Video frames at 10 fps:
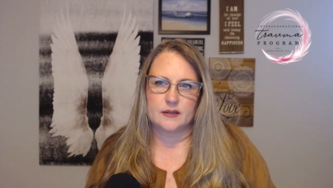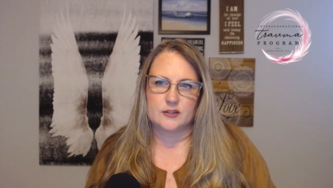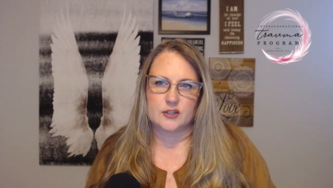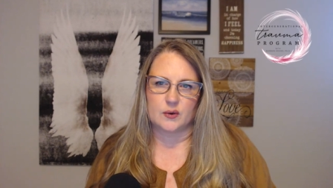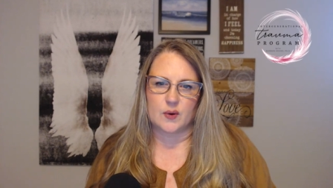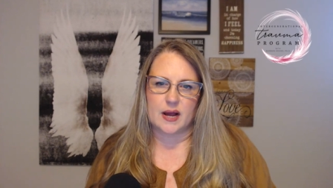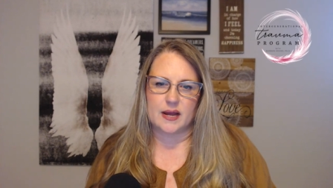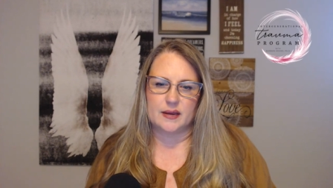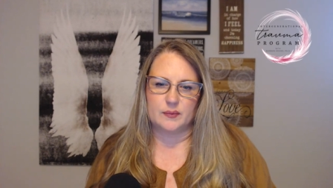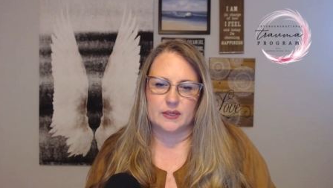So
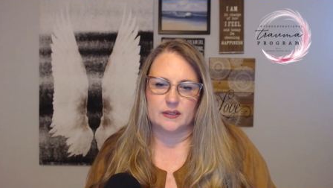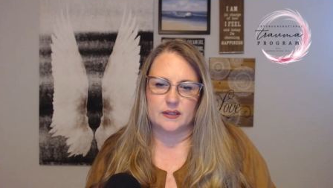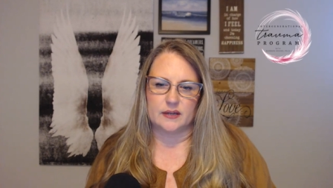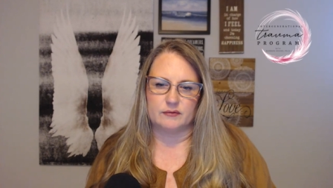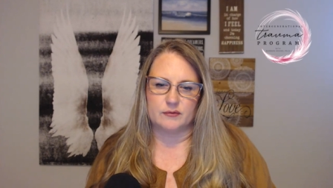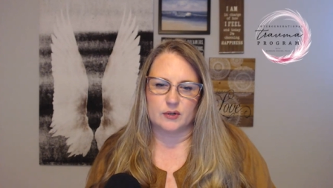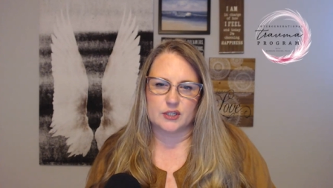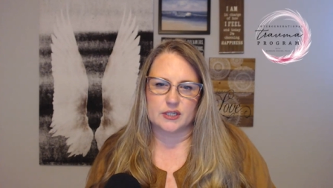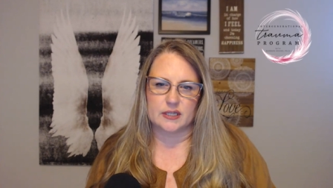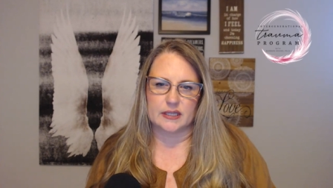I will
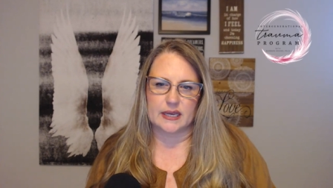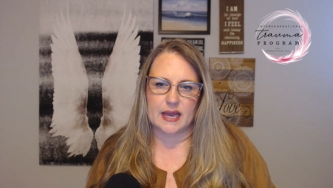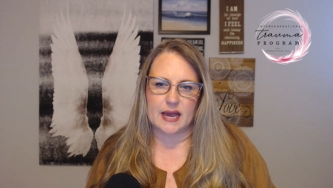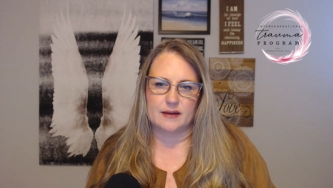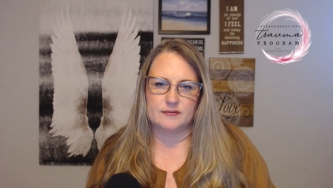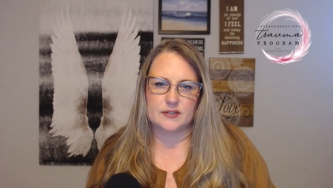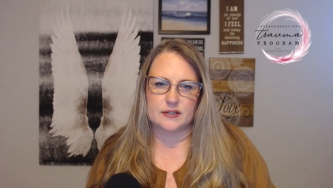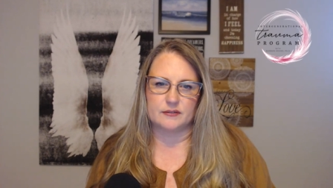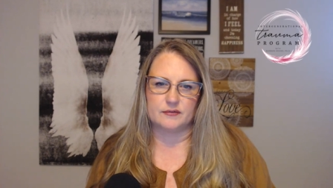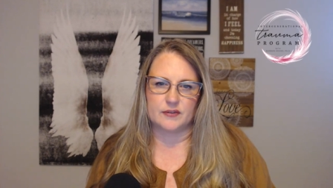unfortunately have
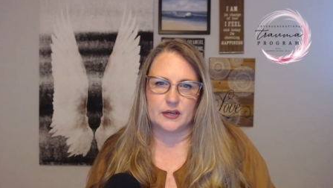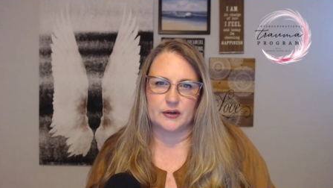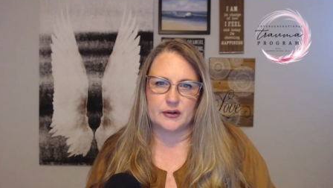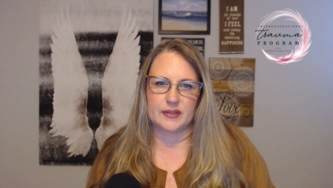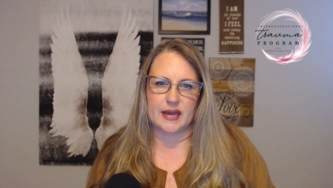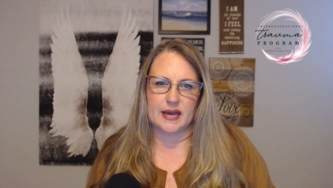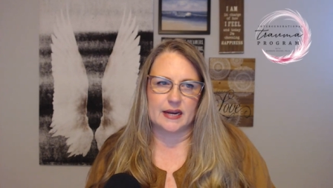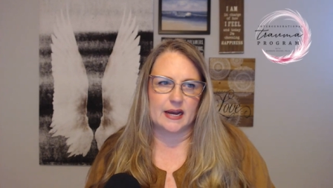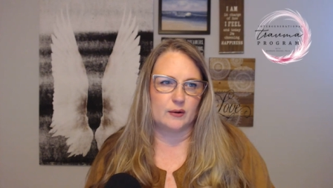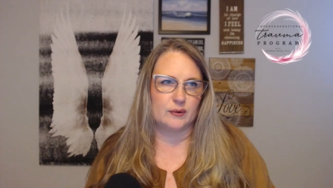to figure that
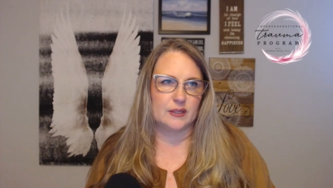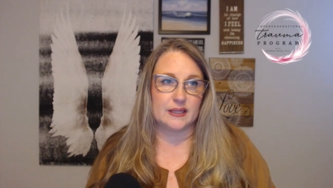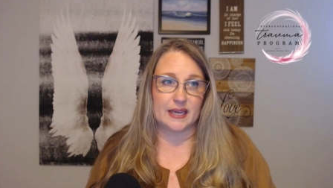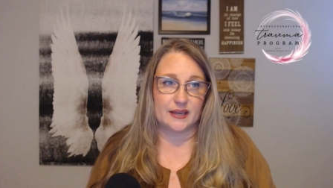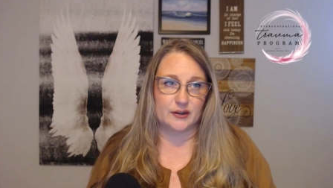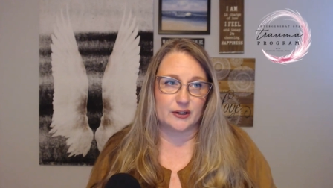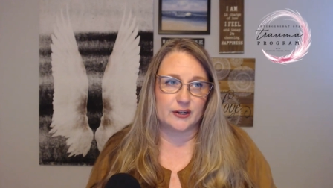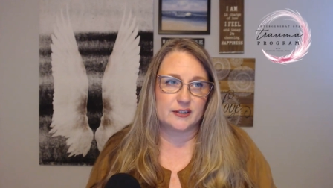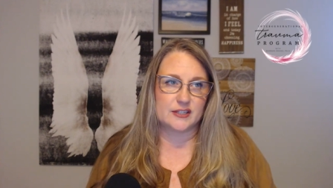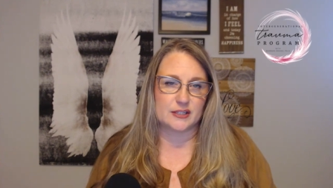out
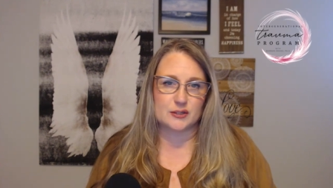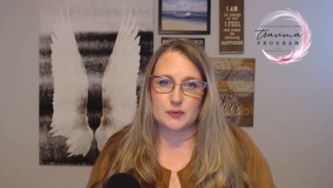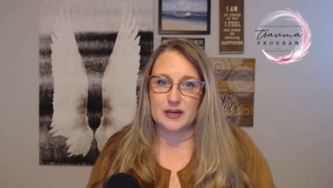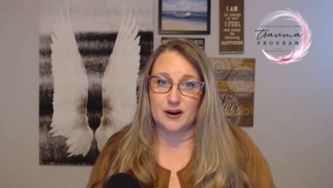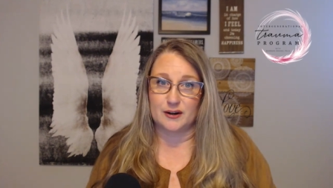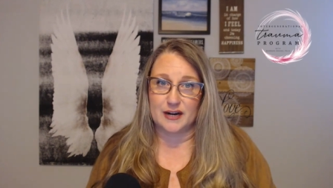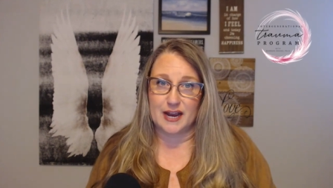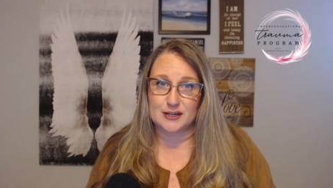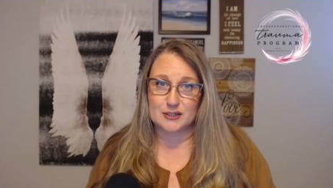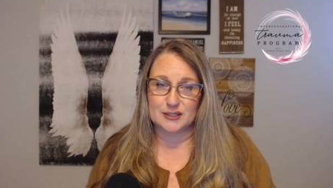later since we are
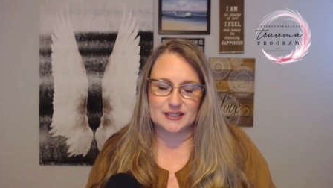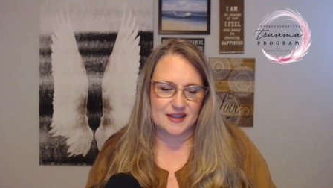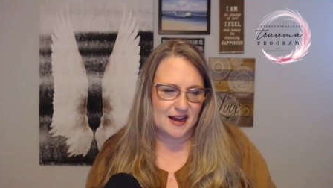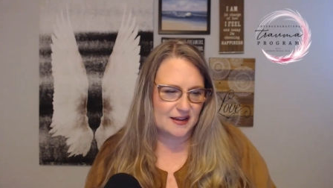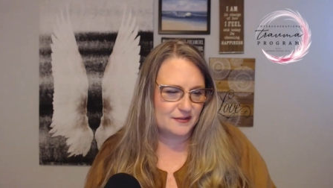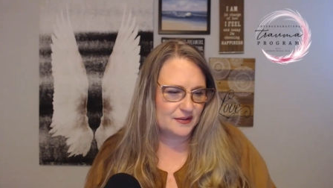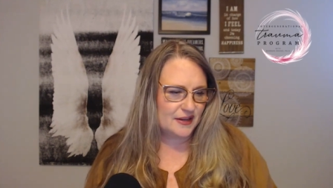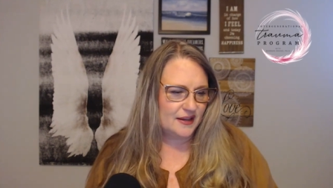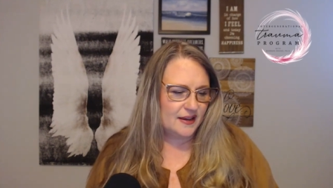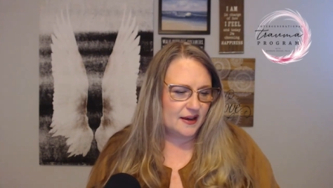actually live.
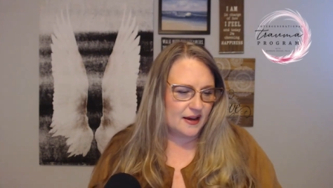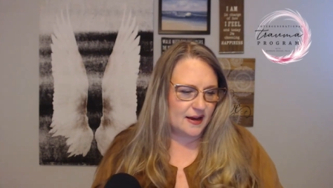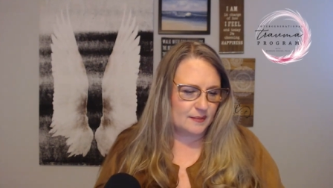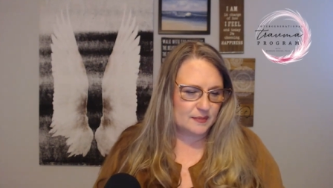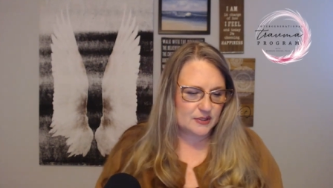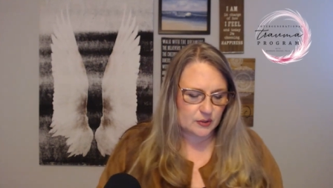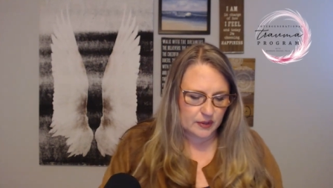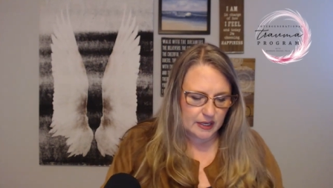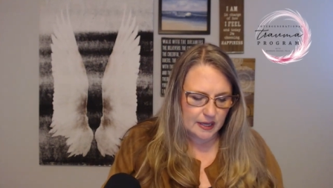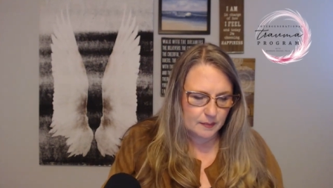Um, so
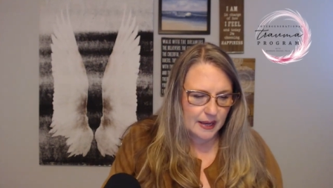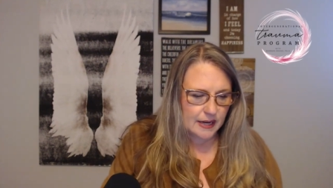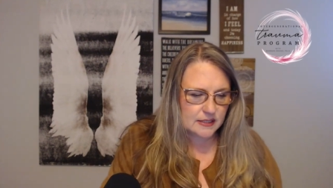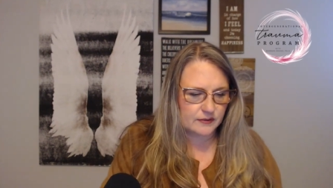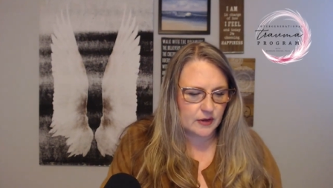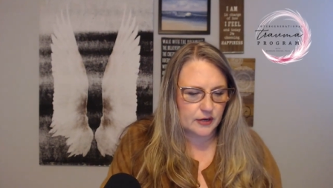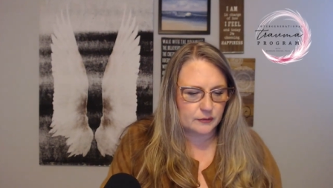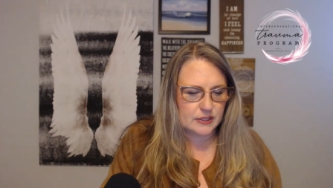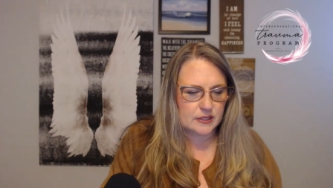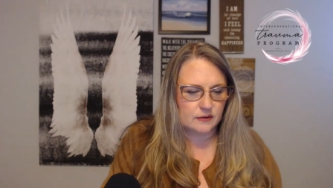the impact of
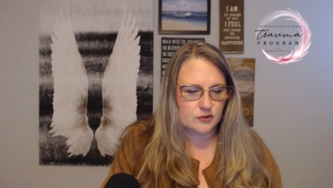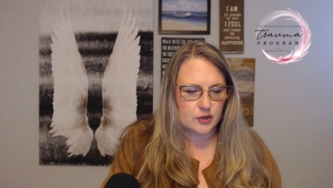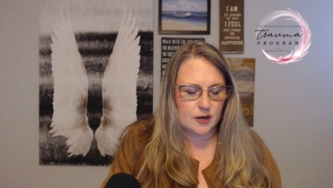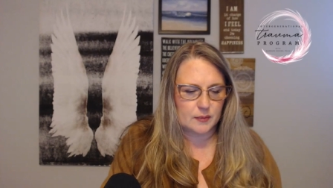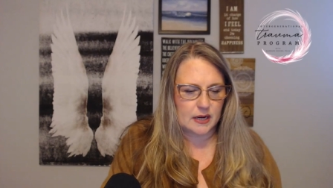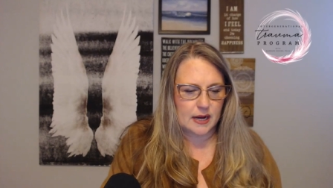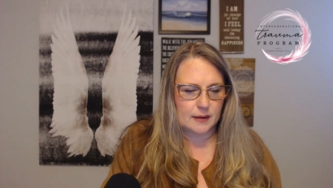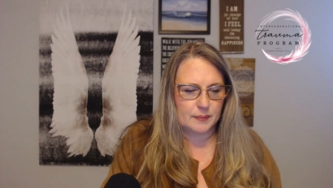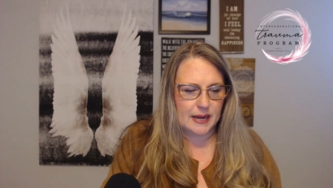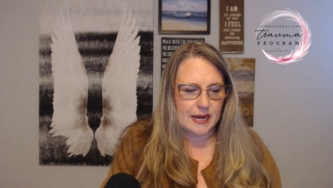unresolved trauma
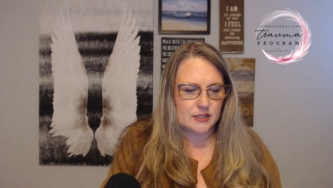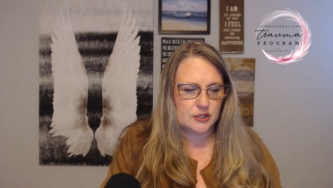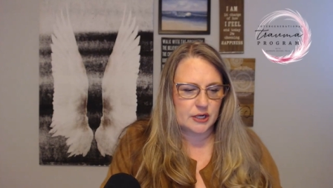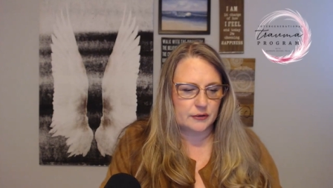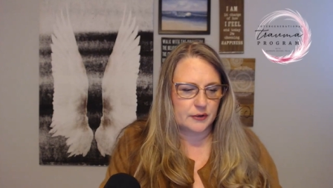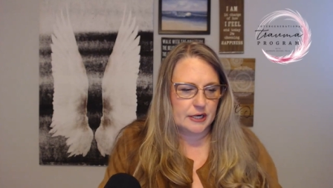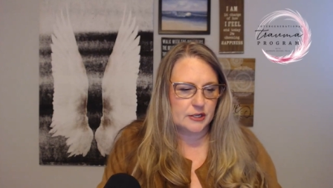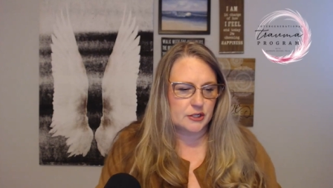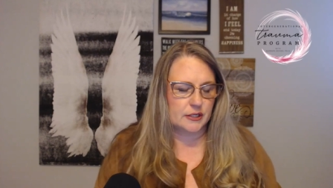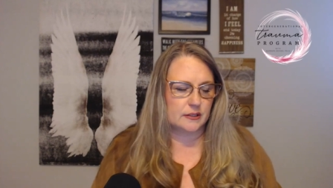on past
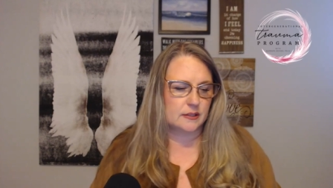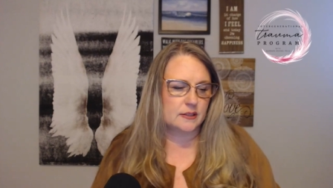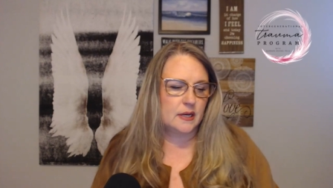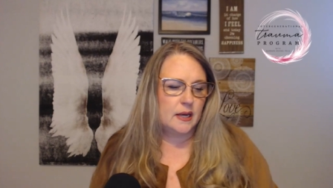generations,